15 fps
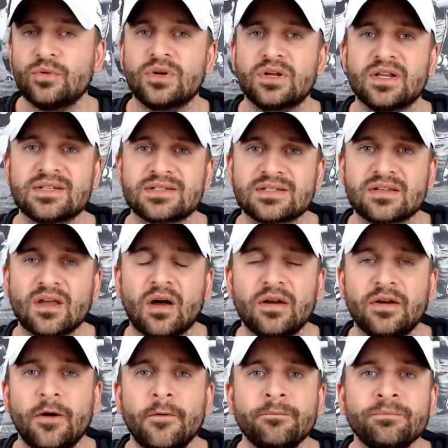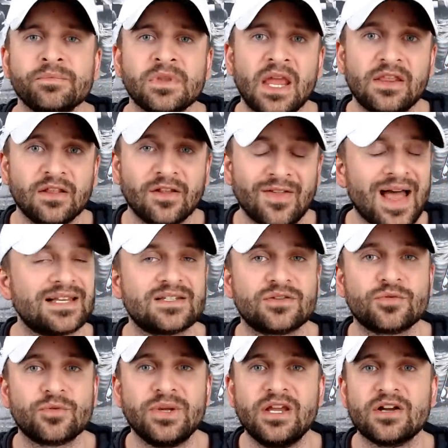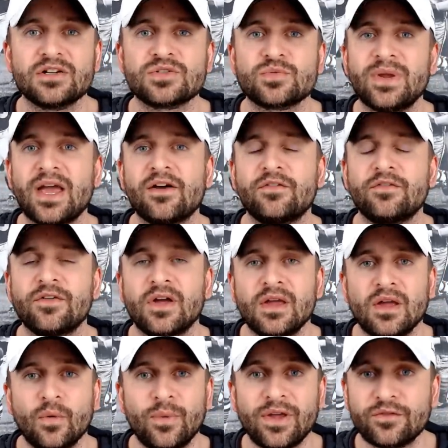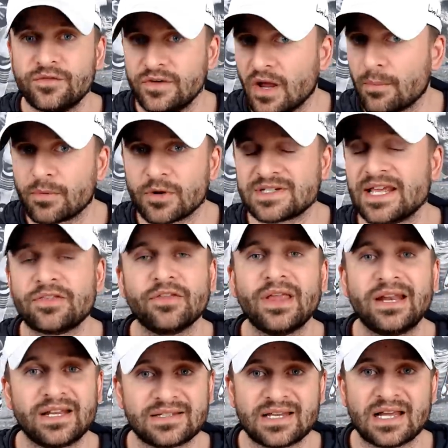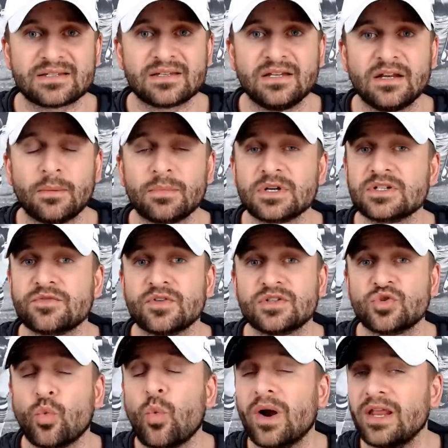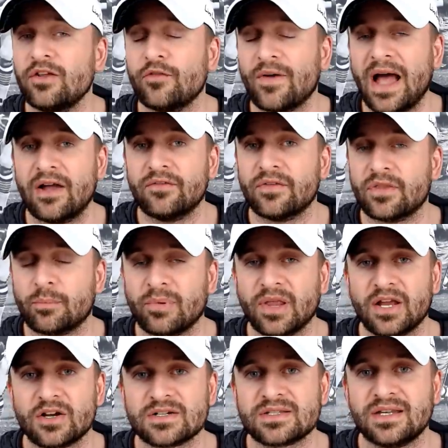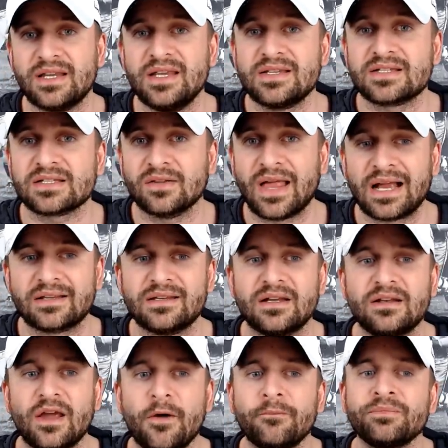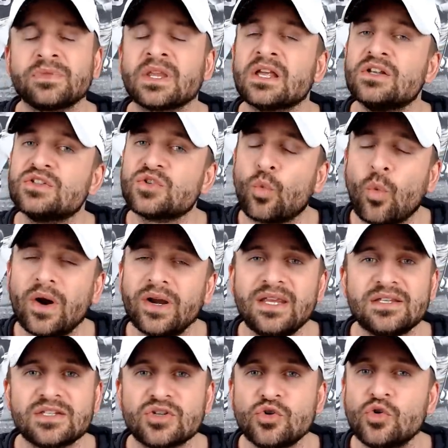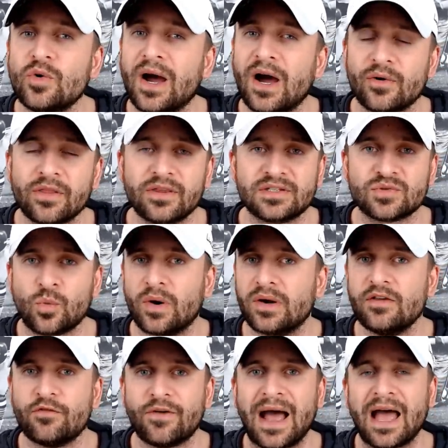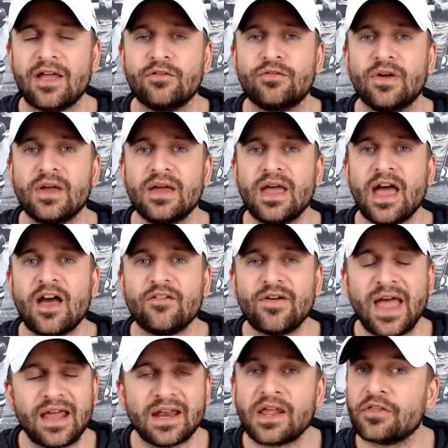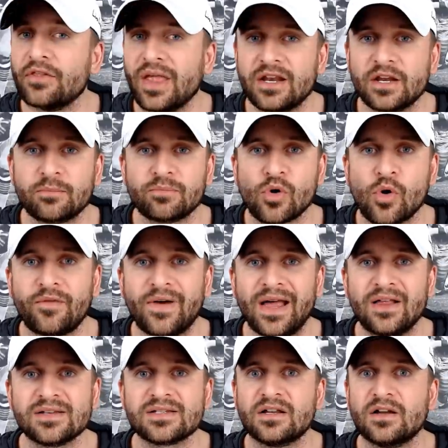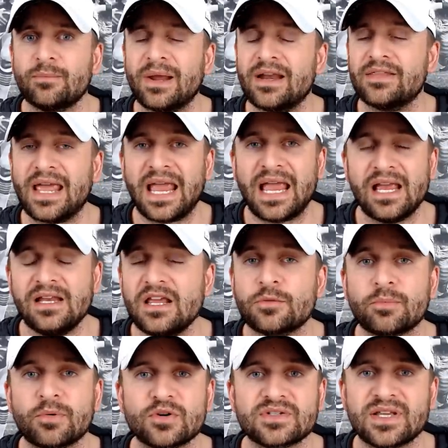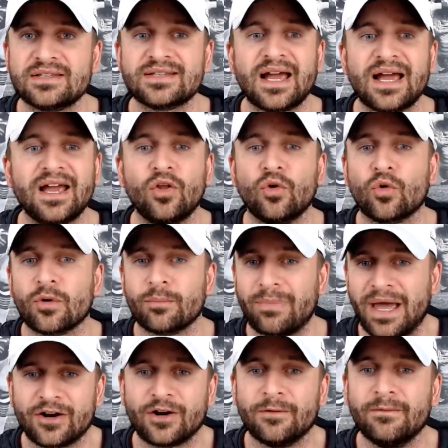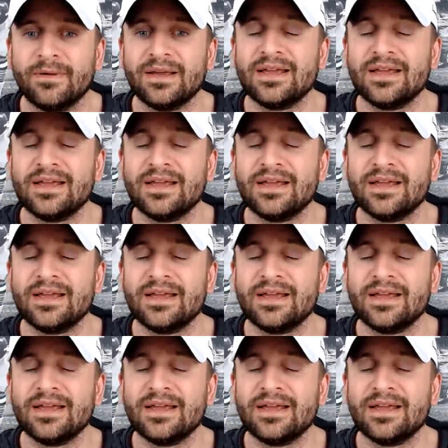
Gutekunst has done, In the last 3 years, we have numbers, athletic testing numbers for 25 of the players that he's selected. 22 out of the 25 have had athletic profiles that have been in the 80th percentile or better.